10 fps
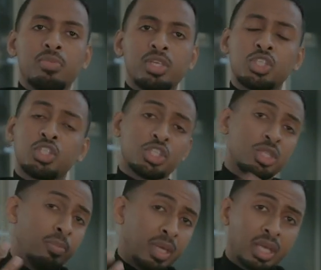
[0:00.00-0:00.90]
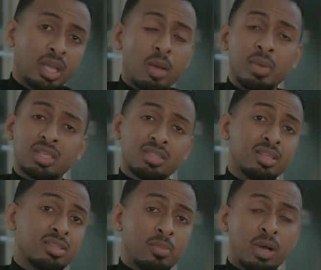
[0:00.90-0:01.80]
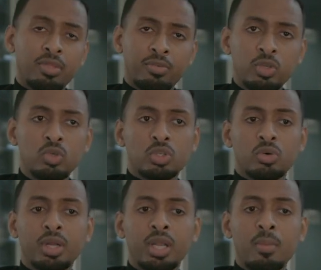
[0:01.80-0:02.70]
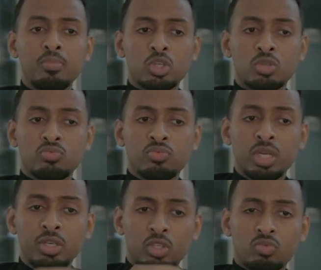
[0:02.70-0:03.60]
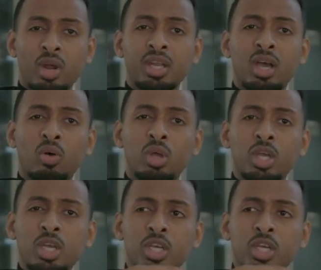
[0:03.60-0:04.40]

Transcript: This is just the beginning. I'm excited about the future and I'm just really just right now